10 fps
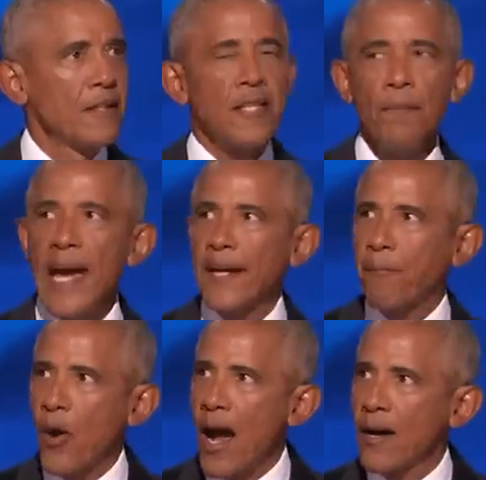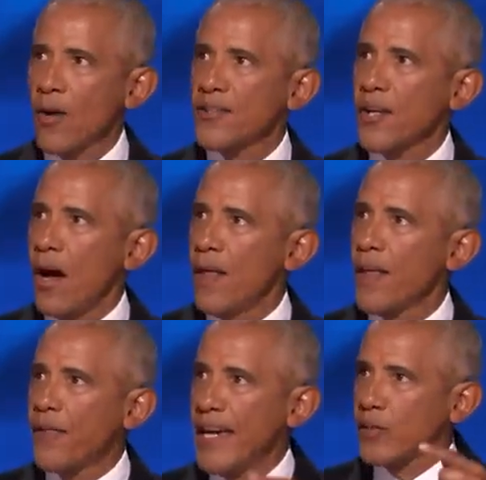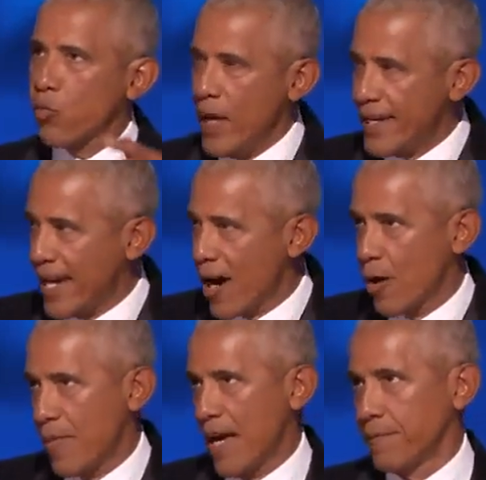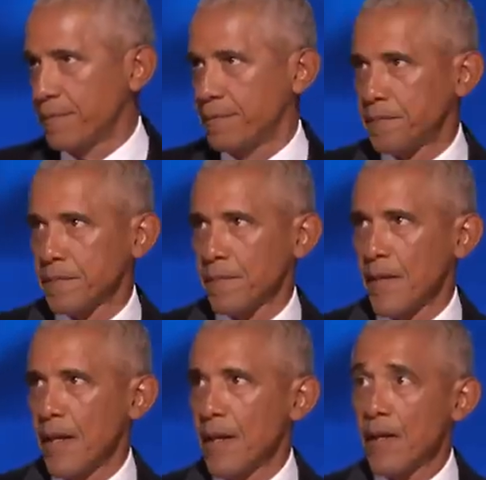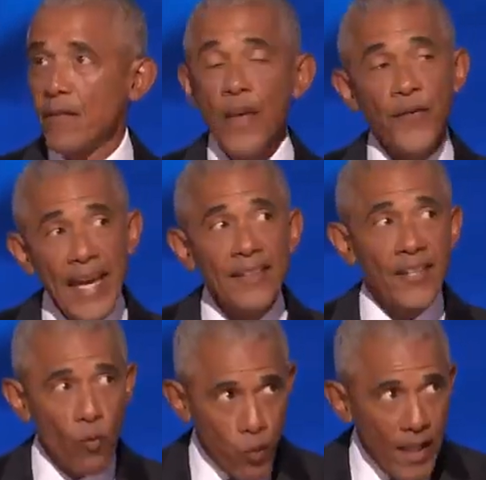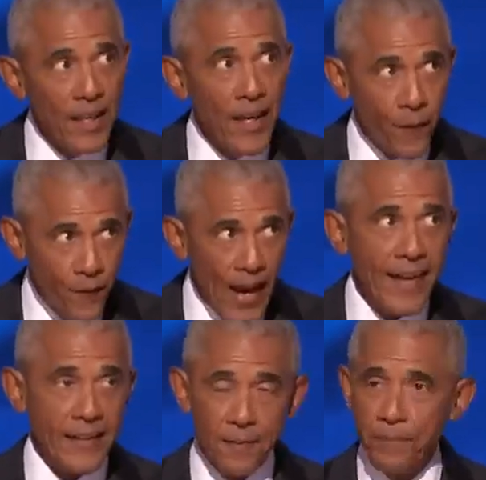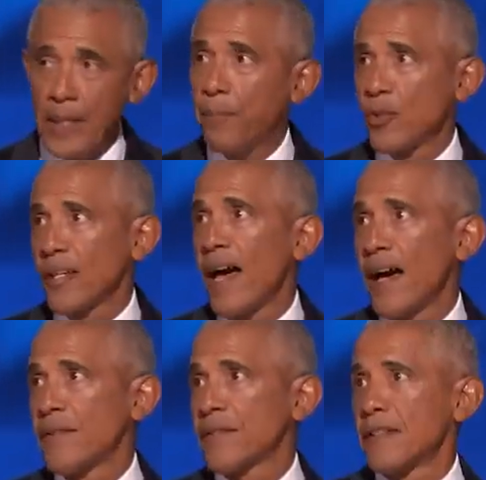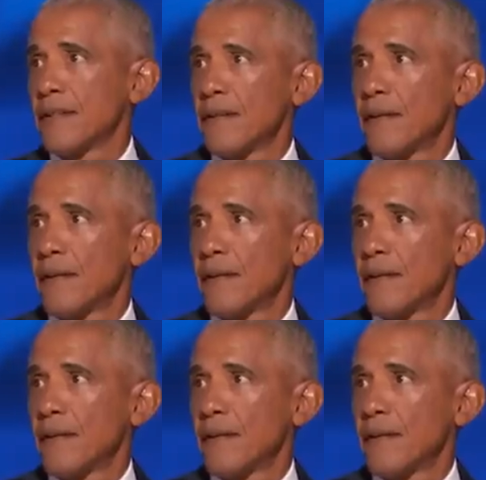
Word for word: to make progress on the things we care about, the things that really affect people's lives.